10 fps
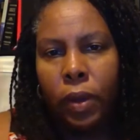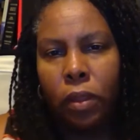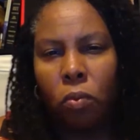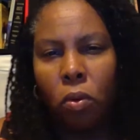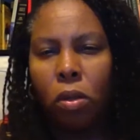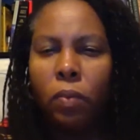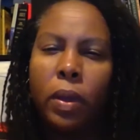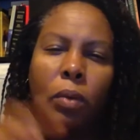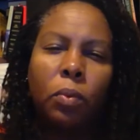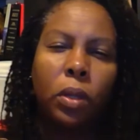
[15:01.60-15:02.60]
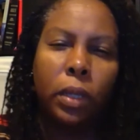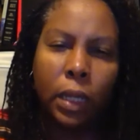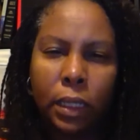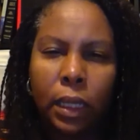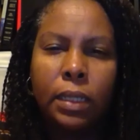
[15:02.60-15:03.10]
around the world in
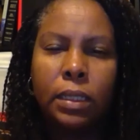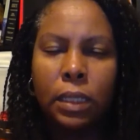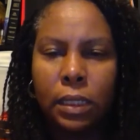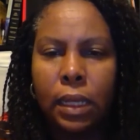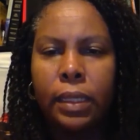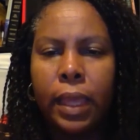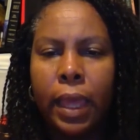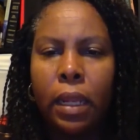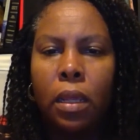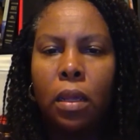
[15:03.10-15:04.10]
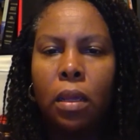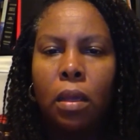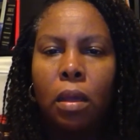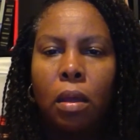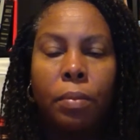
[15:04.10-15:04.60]
80 days, things like that.
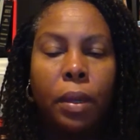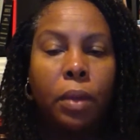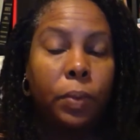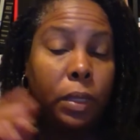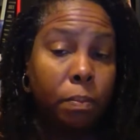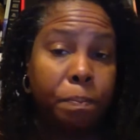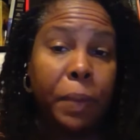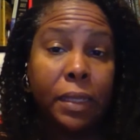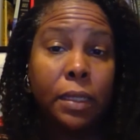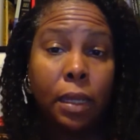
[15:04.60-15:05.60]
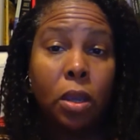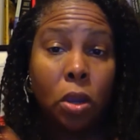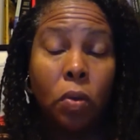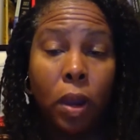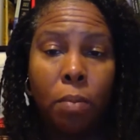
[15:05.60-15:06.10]
And we did basic
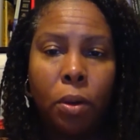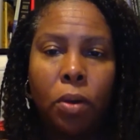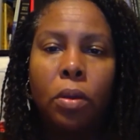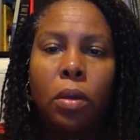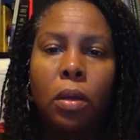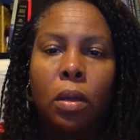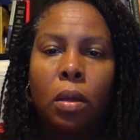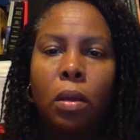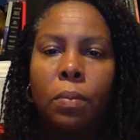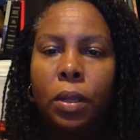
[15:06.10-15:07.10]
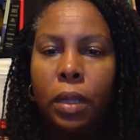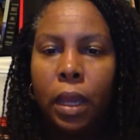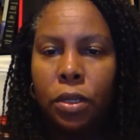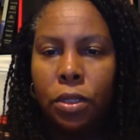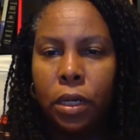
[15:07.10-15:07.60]
grammar. The
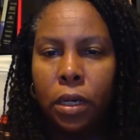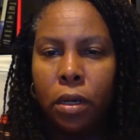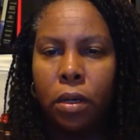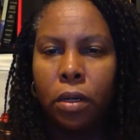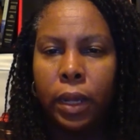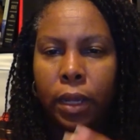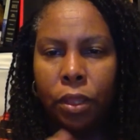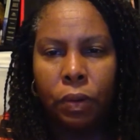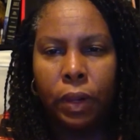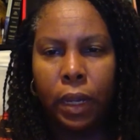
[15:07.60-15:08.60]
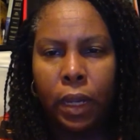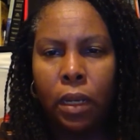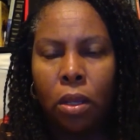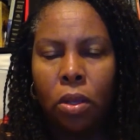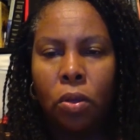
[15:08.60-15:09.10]
next year, 9th
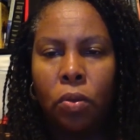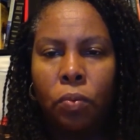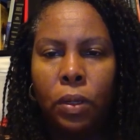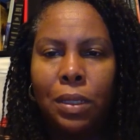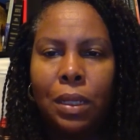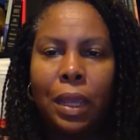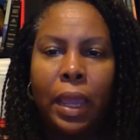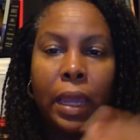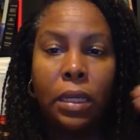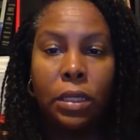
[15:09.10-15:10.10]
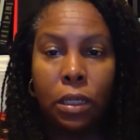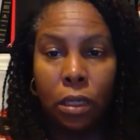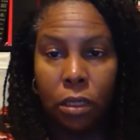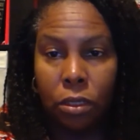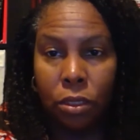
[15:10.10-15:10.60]
grade, we did ancient
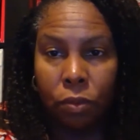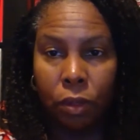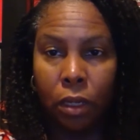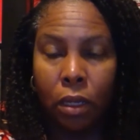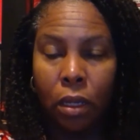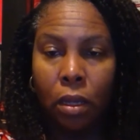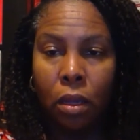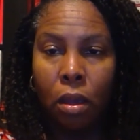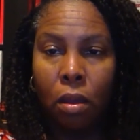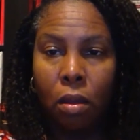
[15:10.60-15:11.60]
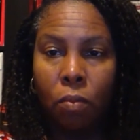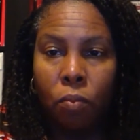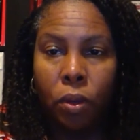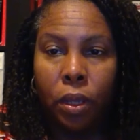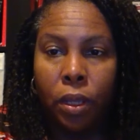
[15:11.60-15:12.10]
history
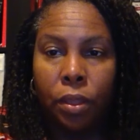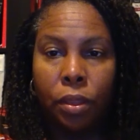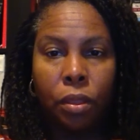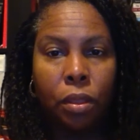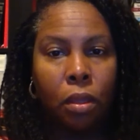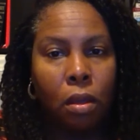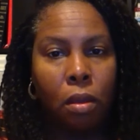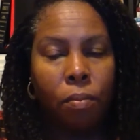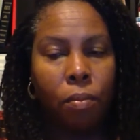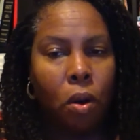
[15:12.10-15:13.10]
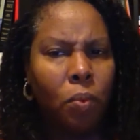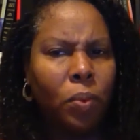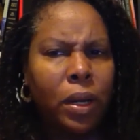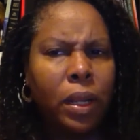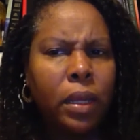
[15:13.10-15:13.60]
with our
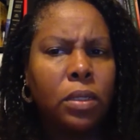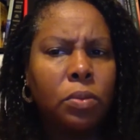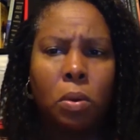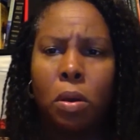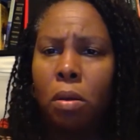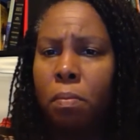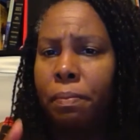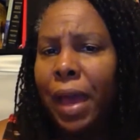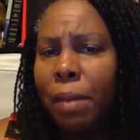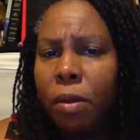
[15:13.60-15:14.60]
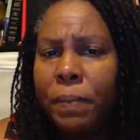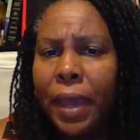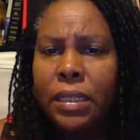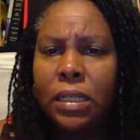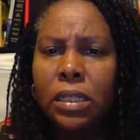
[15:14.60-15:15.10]
readings were Bible
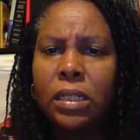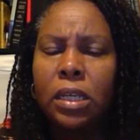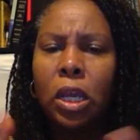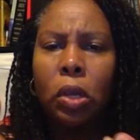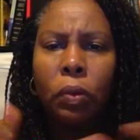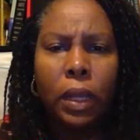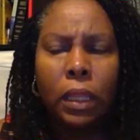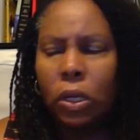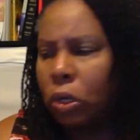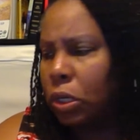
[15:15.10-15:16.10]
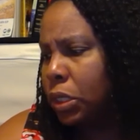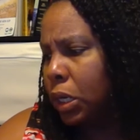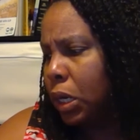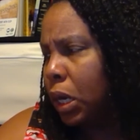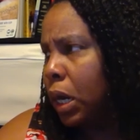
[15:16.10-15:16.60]
passages and Greek
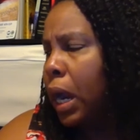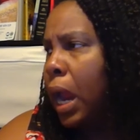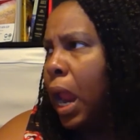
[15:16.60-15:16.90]
literature